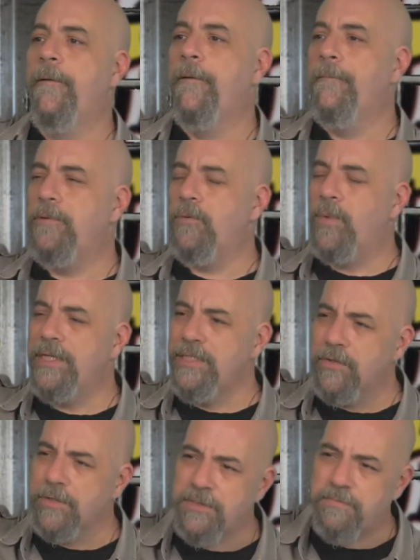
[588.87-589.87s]
But when
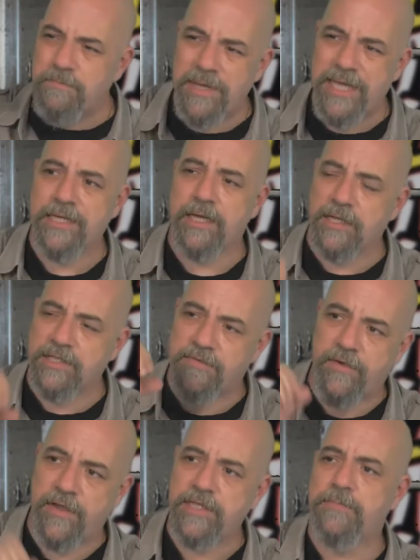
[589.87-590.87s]
you're as big as
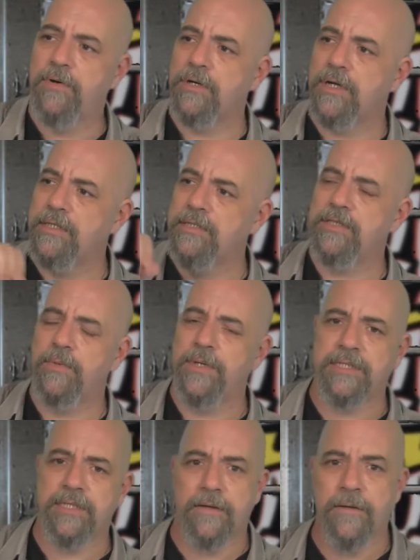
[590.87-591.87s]
Facebook and
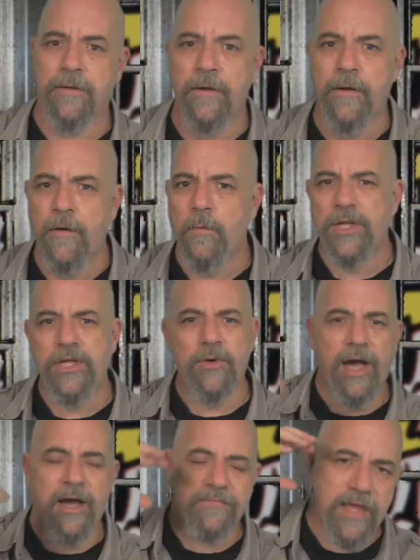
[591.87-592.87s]
Twitter, when you
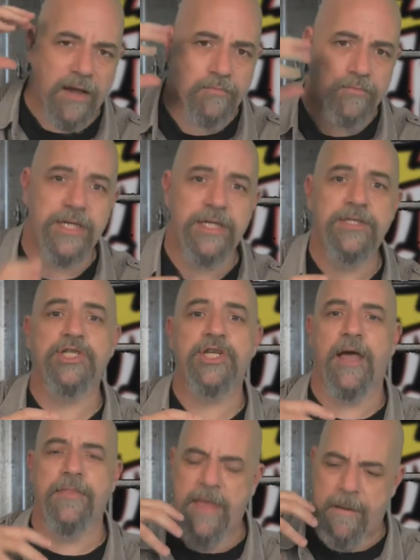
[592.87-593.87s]
have that reach
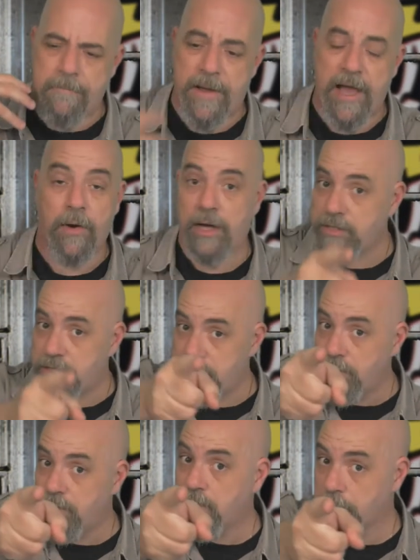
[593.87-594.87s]
and that power, and
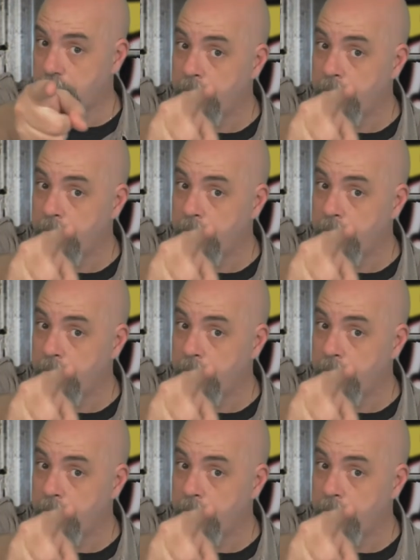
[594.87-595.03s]
YouTube,